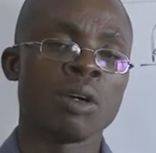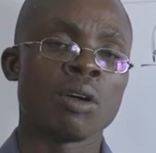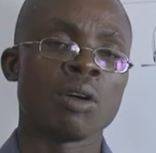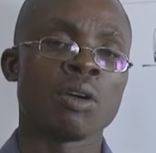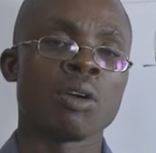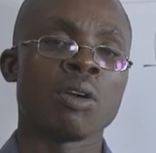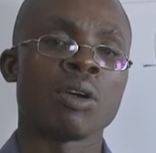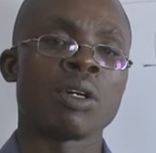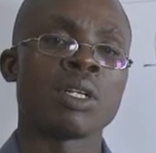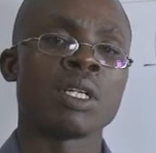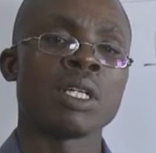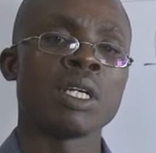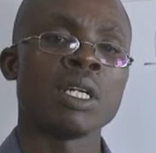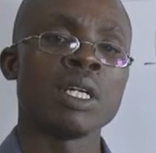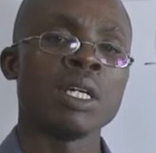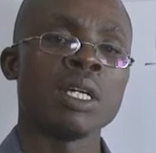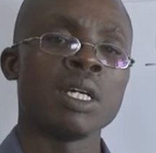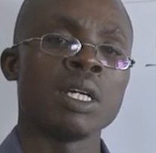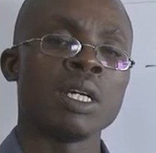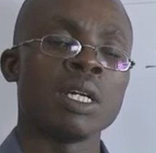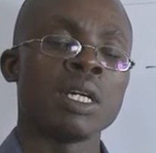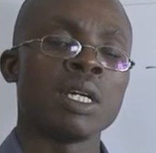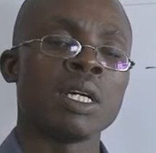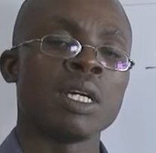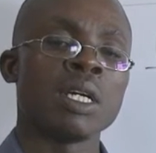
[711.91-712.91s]
on
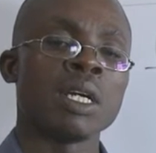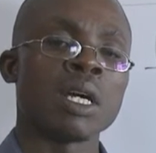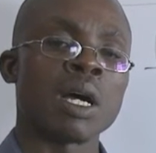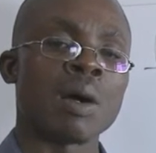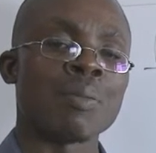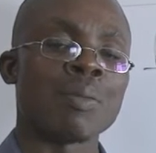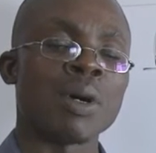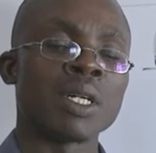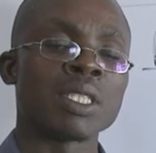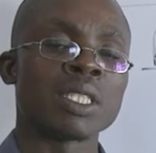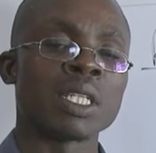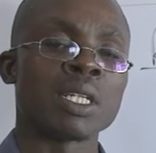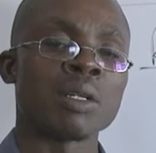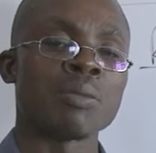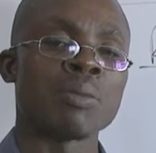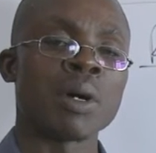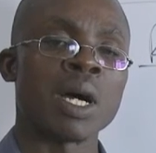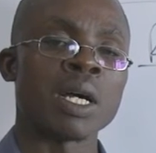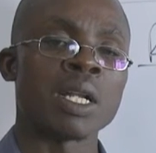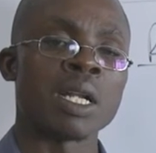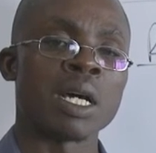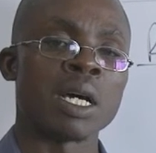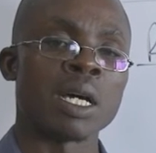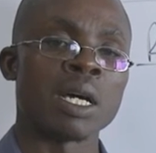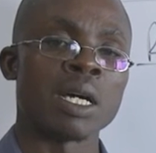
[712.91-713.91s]
a Bunsen
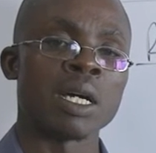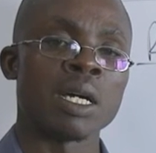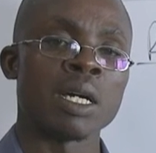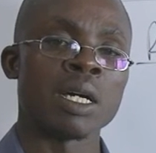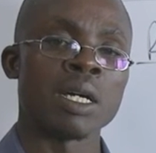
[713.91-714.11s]
burner.